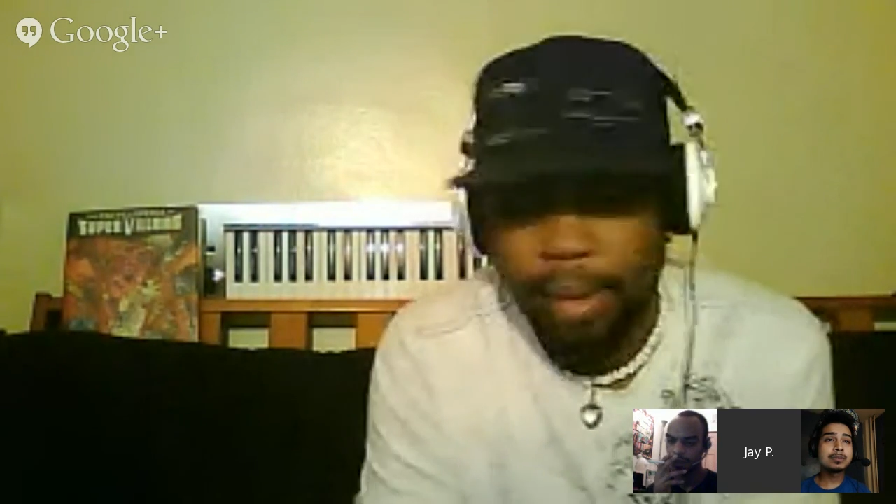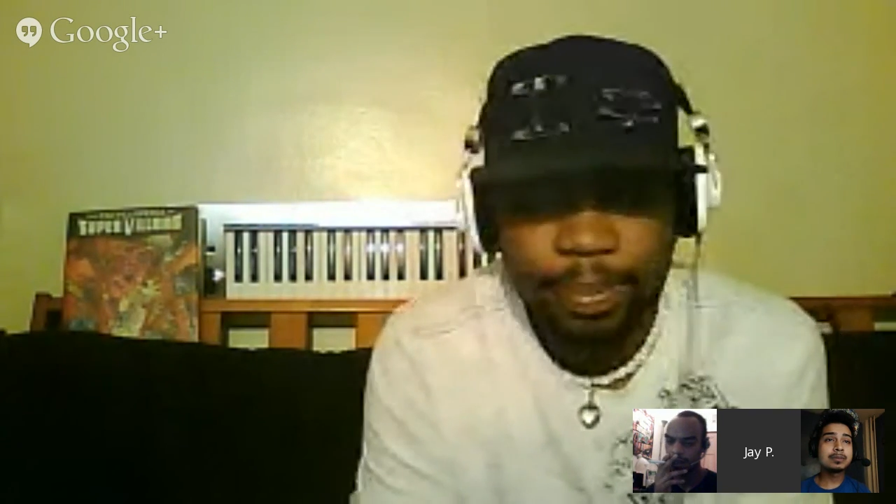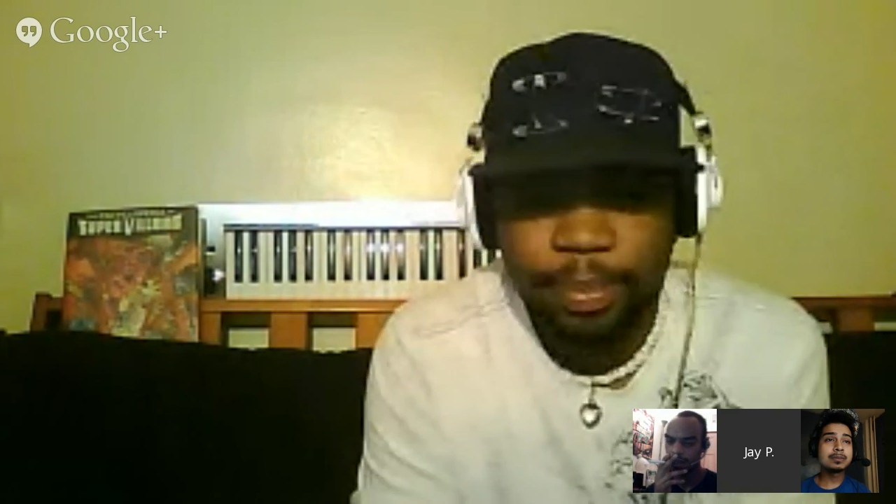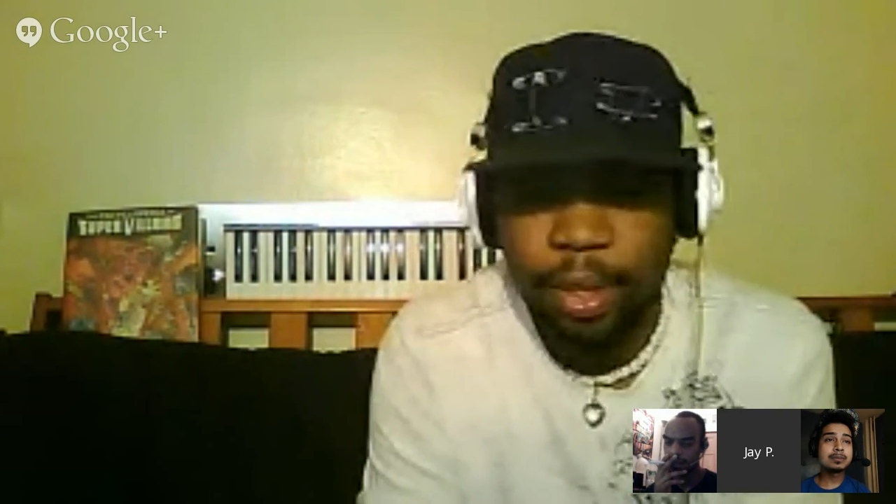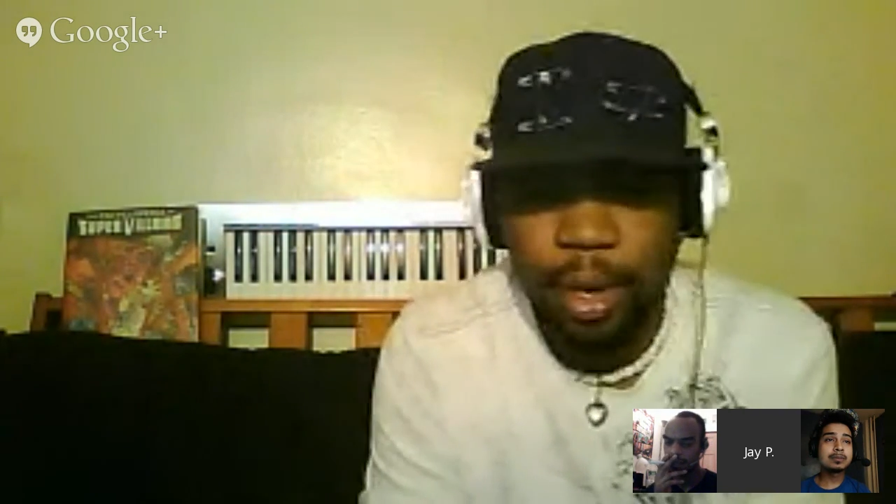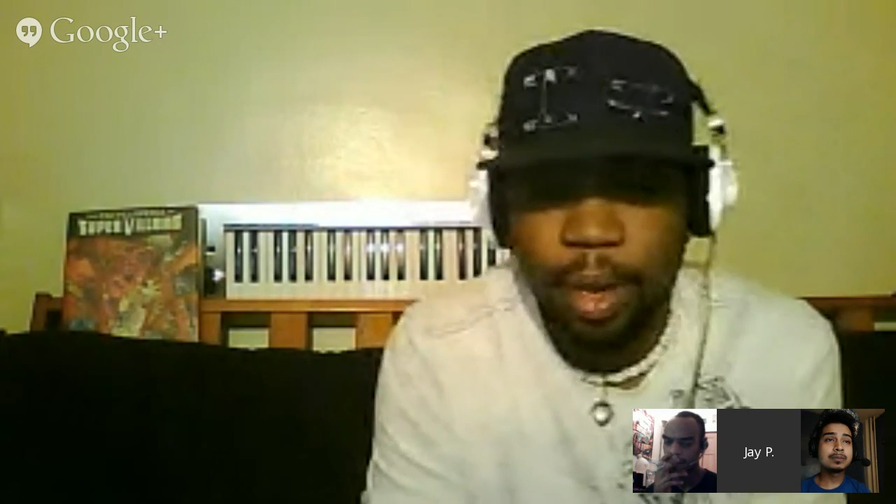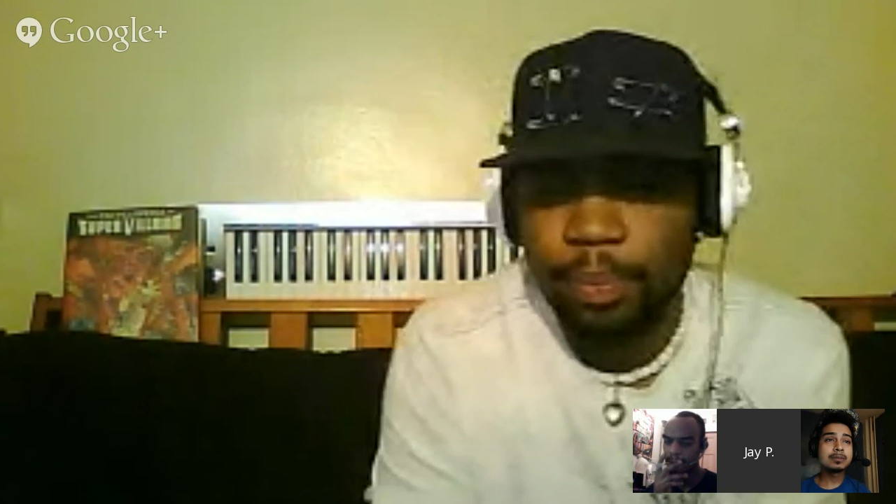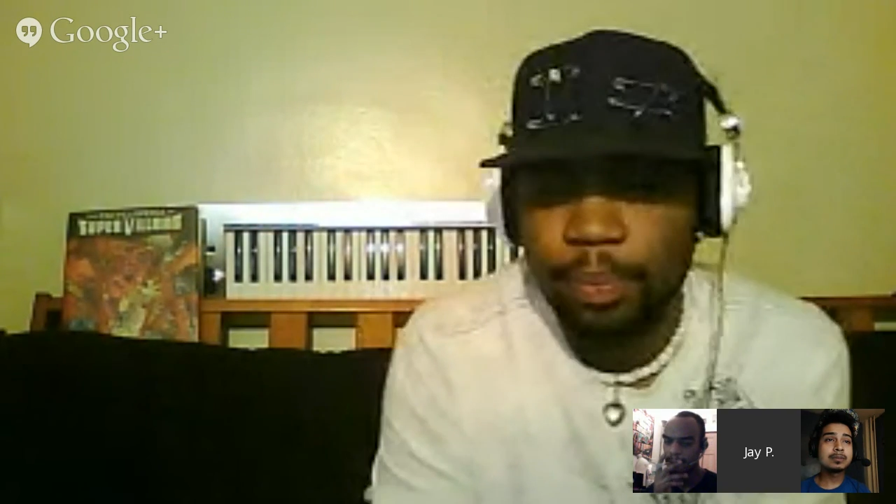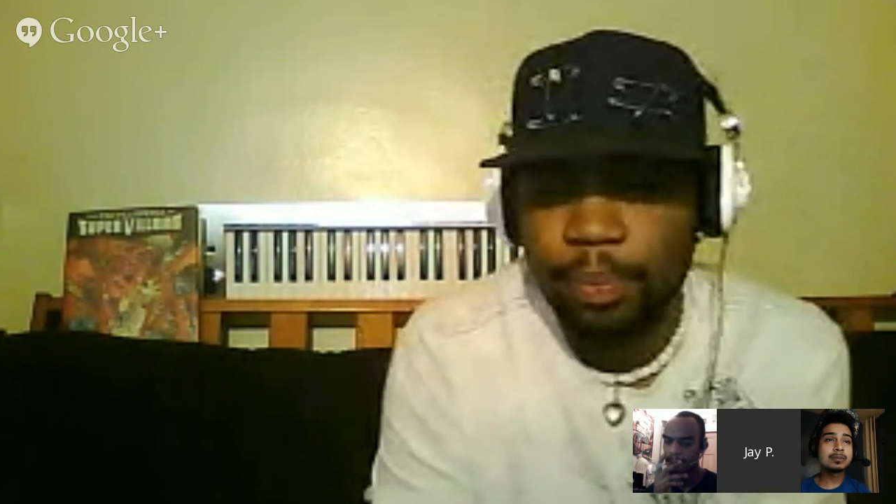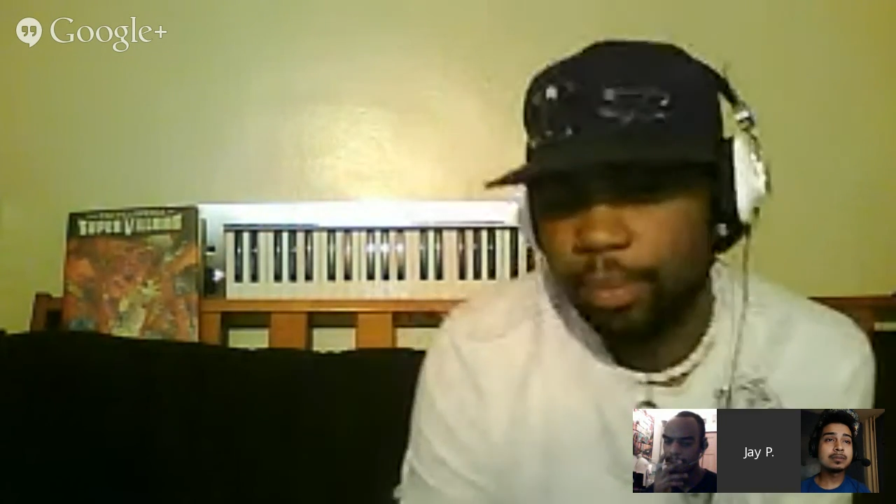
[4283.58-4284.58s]
Yeah,
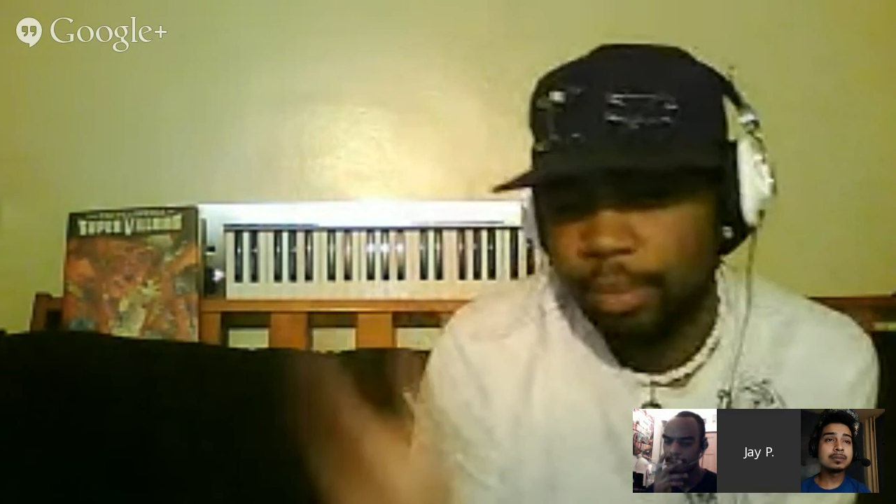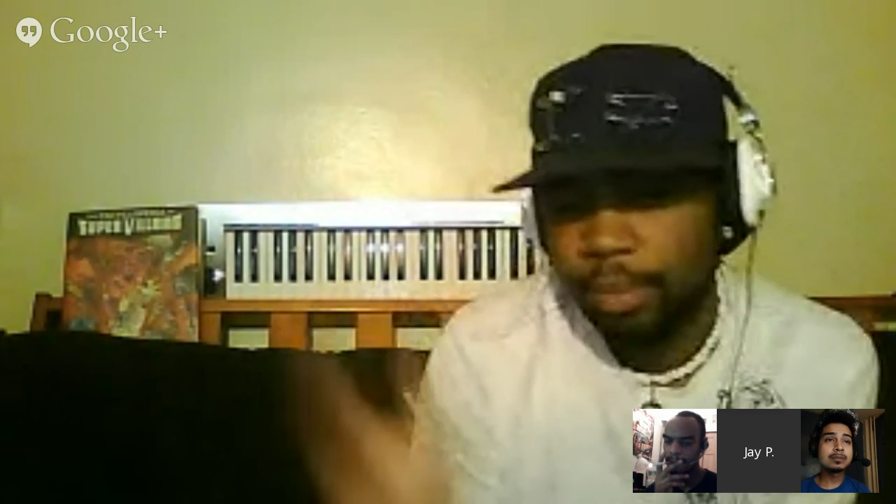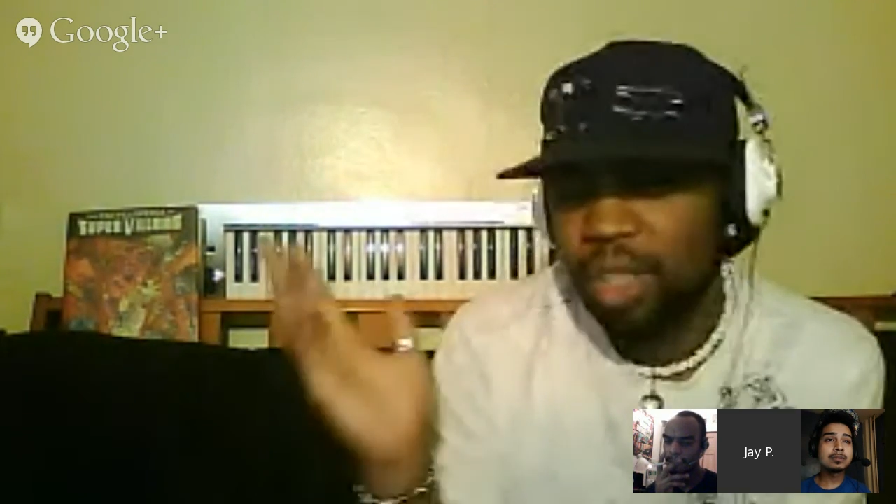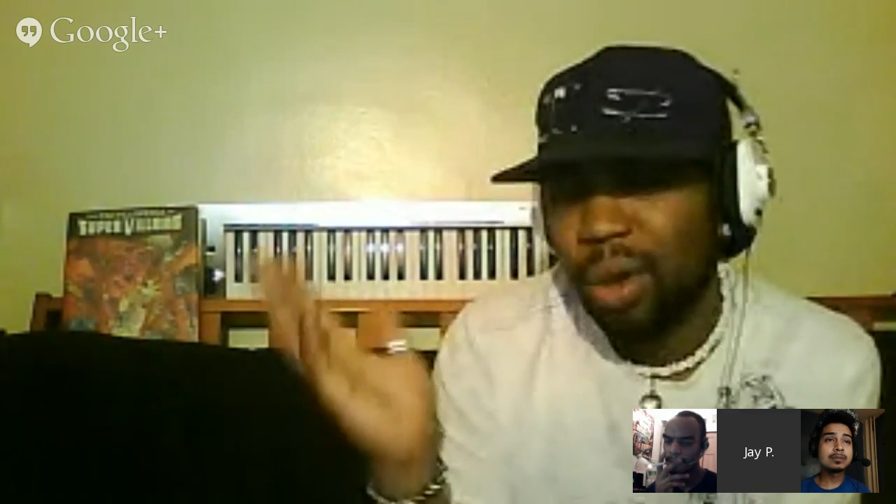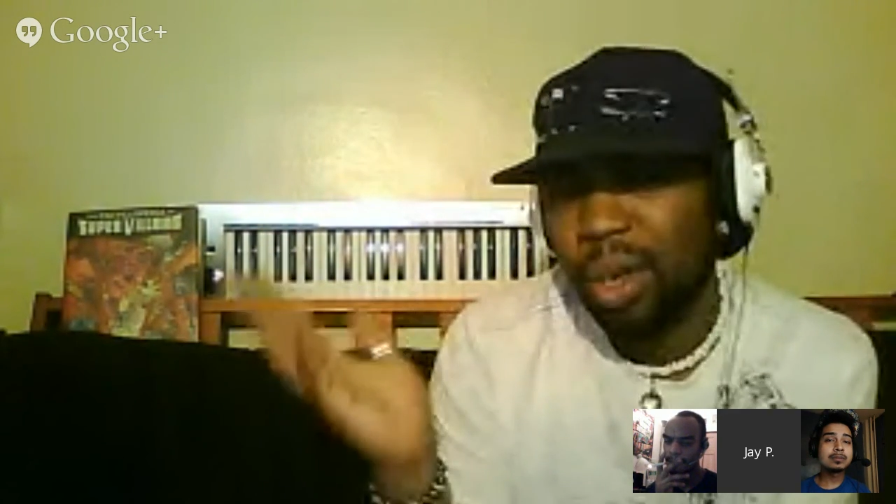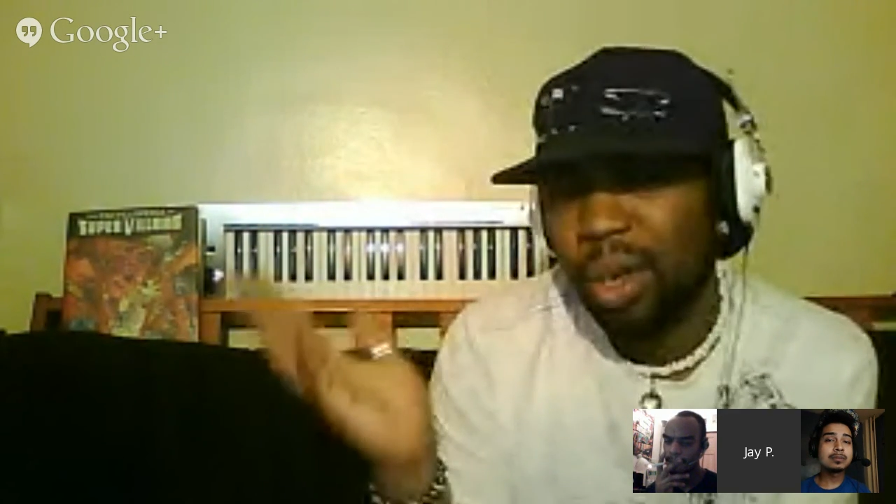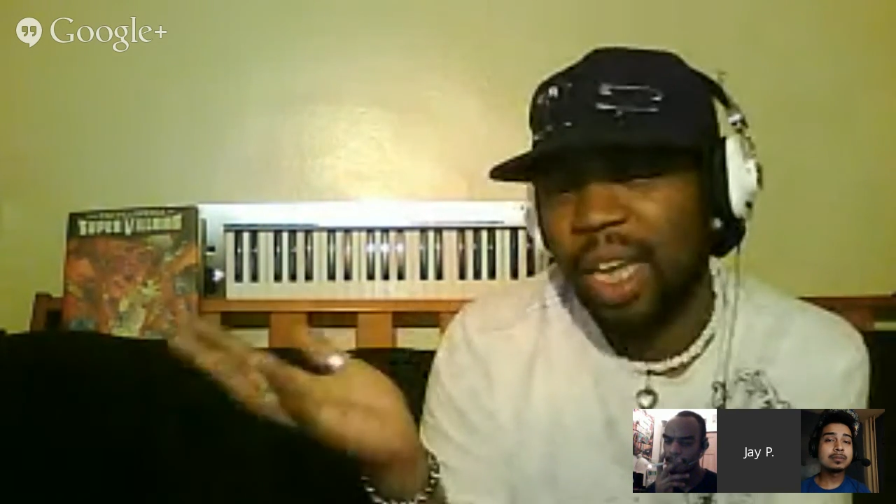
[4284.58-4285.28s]
just